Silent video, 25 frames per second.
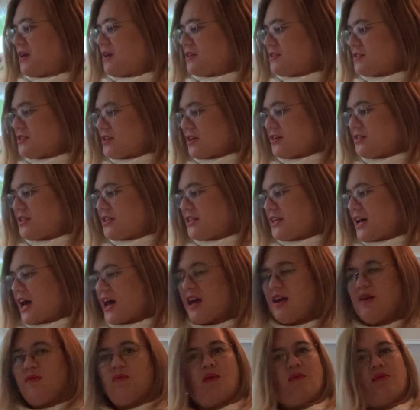So
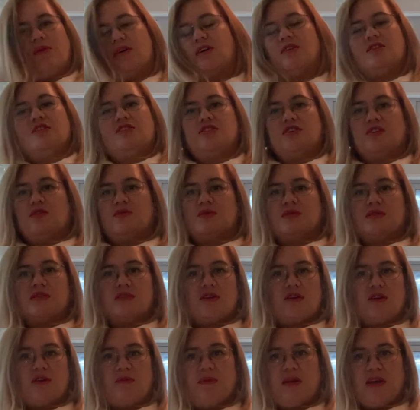today what we're going to do is
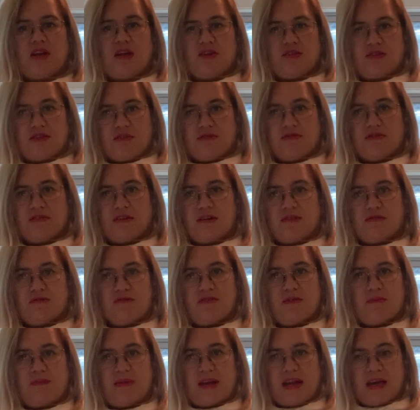going to be no different
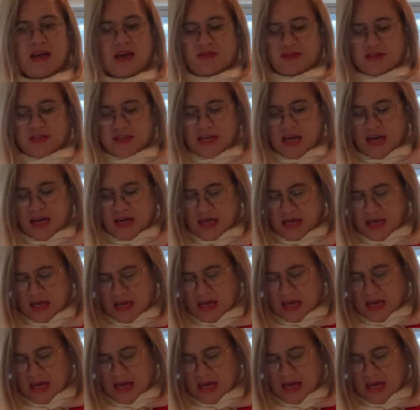from any other day,